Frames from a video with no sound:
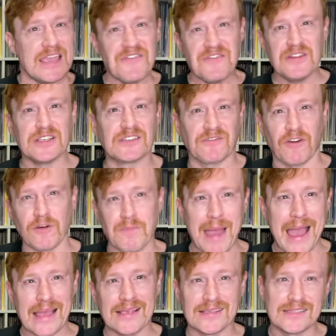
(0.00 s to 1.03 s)
Even as far
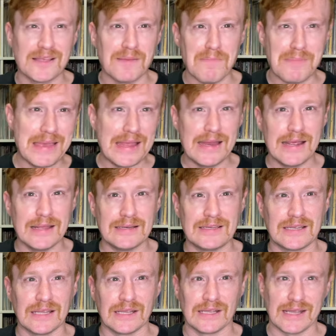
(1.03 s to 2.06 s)
back as the mid
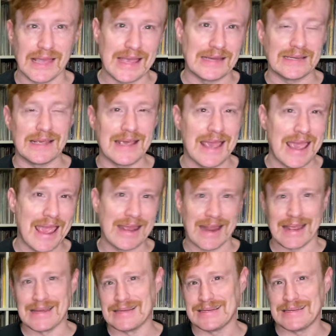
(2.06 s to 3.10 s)
to late
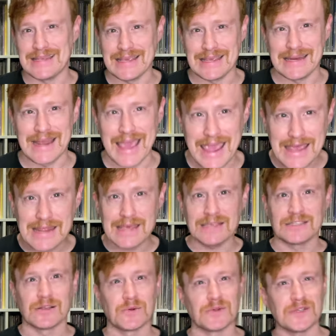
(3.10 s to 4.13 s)

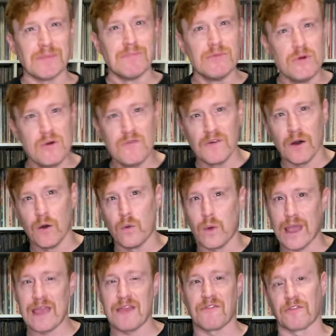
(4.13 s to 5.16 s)
1980s, there was a move
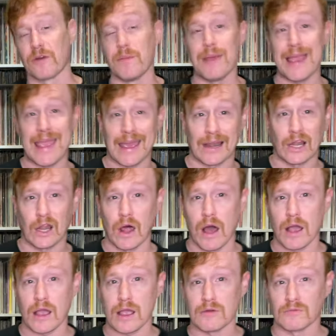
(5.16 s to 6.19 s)
away from
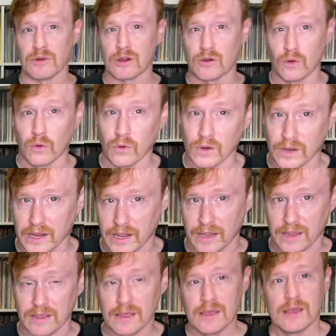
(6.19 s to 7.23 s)
analog recording.
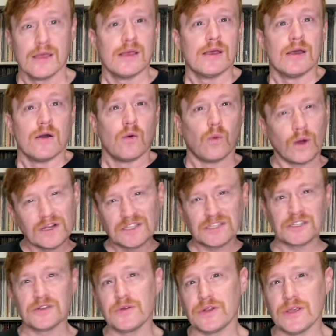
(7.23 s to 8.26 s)
One
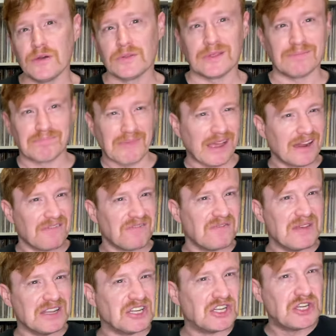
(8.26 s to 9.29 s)
studio that kind of
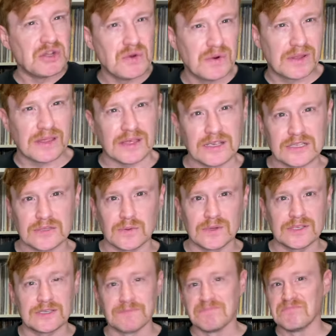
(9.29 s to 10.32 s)
eschewed this
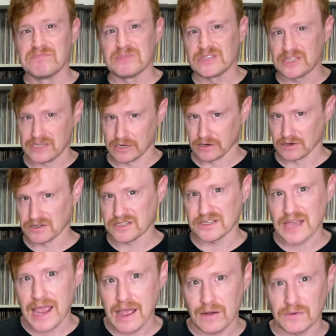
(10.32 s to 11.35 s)
was Sear
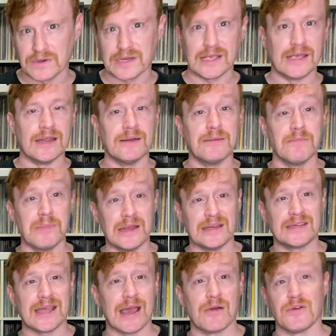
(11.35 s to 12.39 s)
Sound in
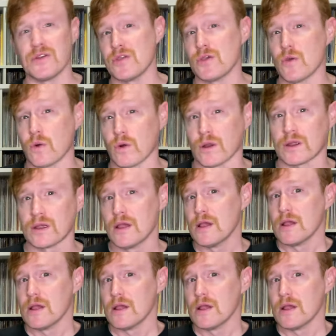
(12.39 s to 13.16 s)
Midtown New York,